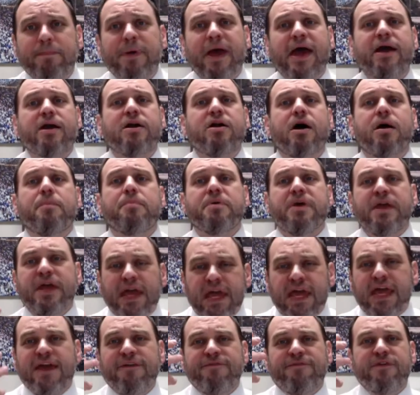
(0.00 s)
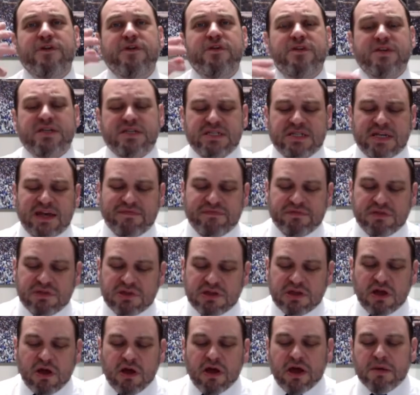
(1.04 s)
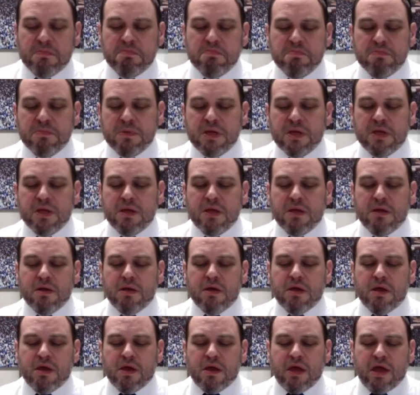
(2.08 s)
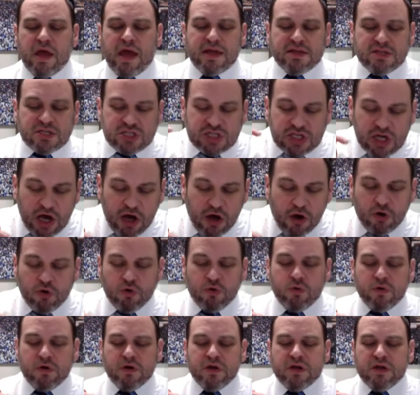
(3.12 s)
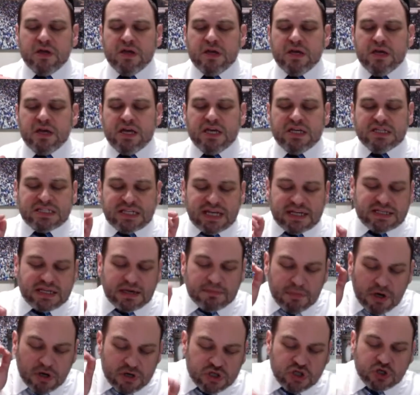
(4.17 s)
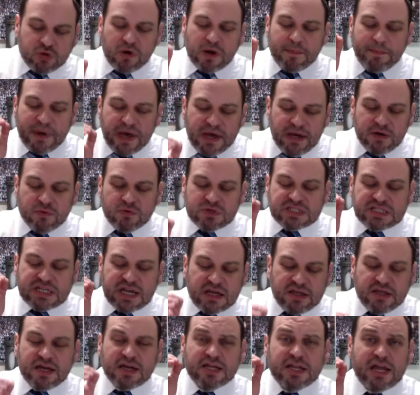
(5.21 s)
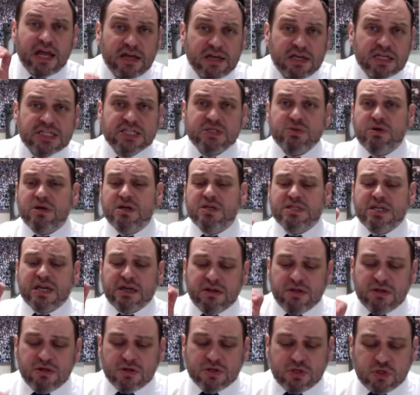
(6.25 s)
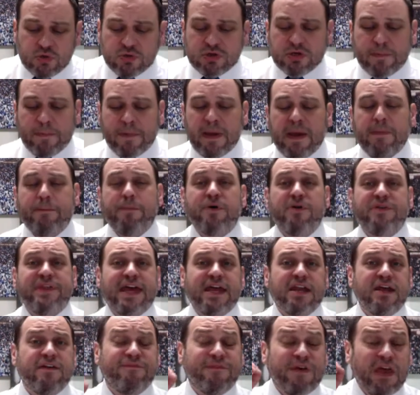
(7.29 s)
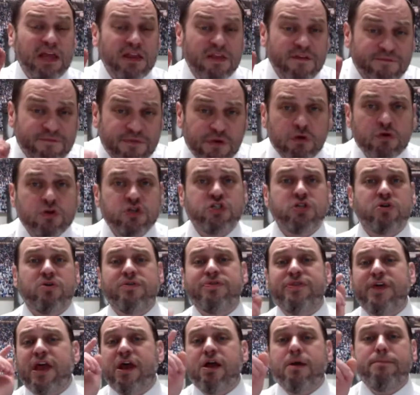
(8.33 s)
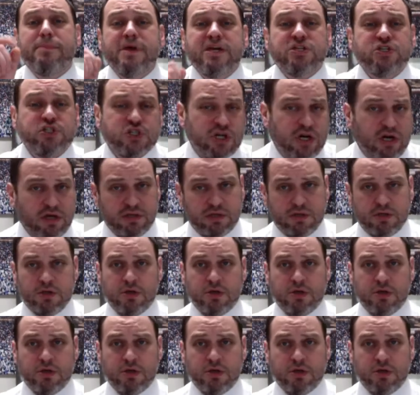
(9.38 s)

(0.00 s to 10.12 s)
back up, even the 7th time. And so he says that Moshe Rabbeinu was telling Klal Yisrael, telling the Jewish people that if in the future their Mishkan,